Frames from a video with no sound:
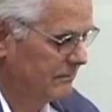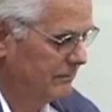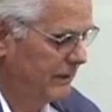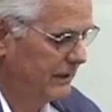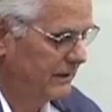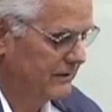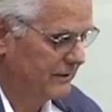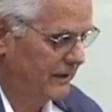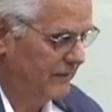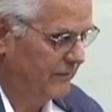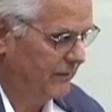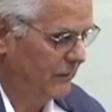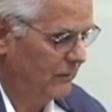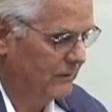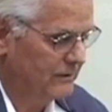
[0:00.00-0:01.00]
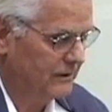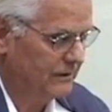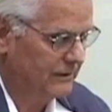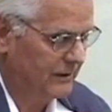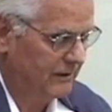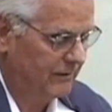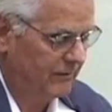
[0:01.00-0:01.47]
biggest
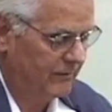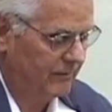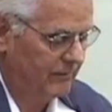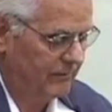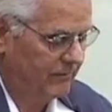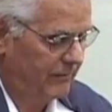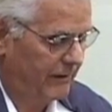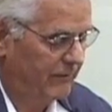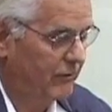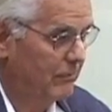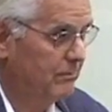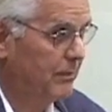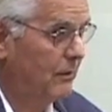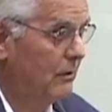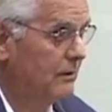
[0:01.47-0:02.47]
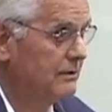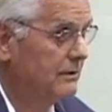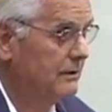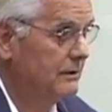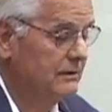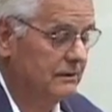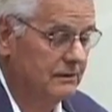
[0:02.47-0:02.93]
influences and favorite poets
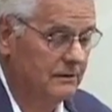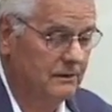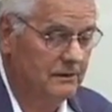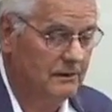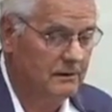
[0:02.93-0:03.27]
is